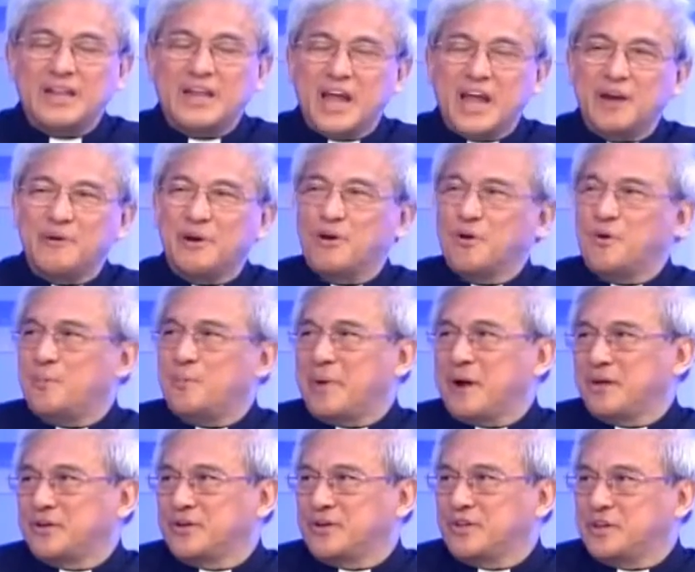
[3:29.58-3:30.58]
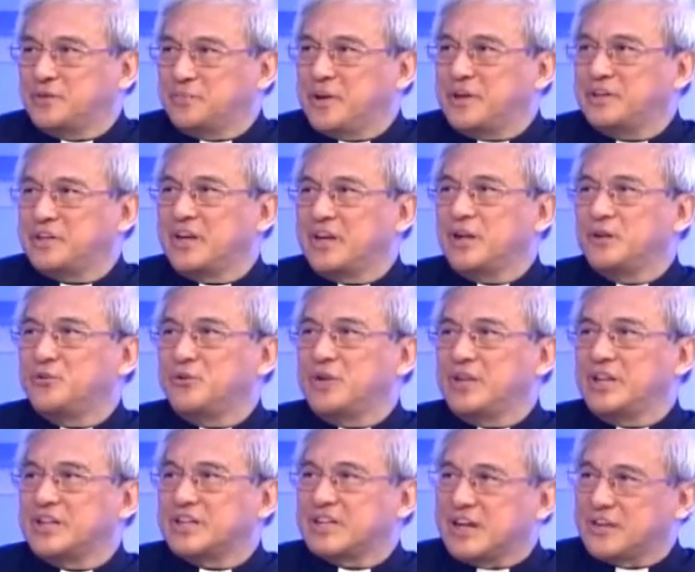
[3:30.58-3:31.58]
care and compassion, especially
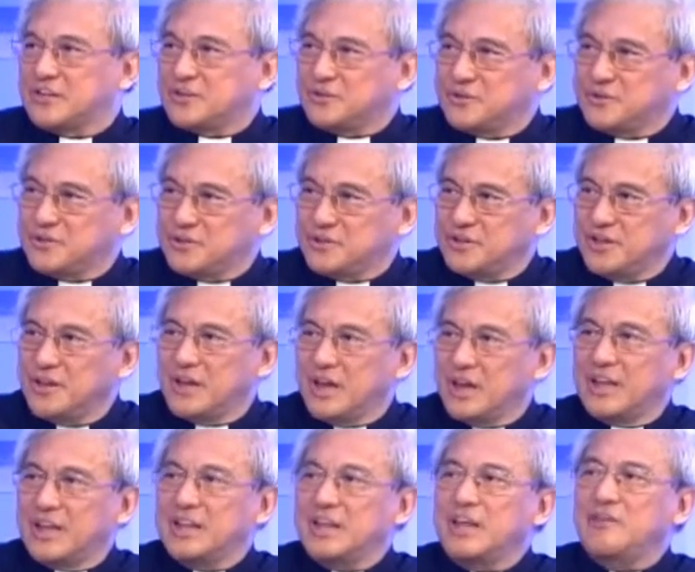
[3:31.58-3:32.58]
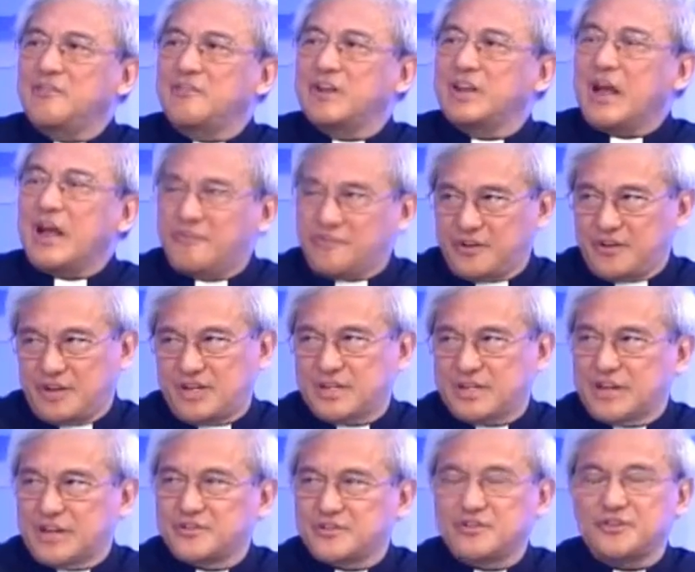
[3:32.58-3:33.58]
during disasters and even after
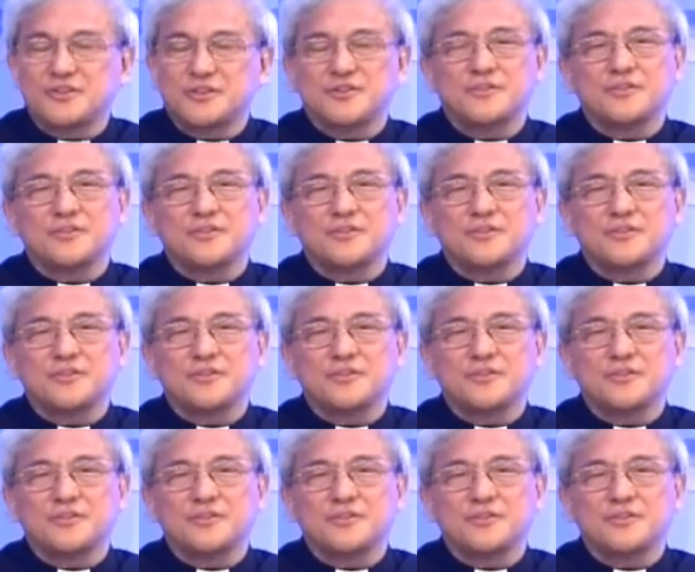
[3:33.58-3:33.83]
disasters.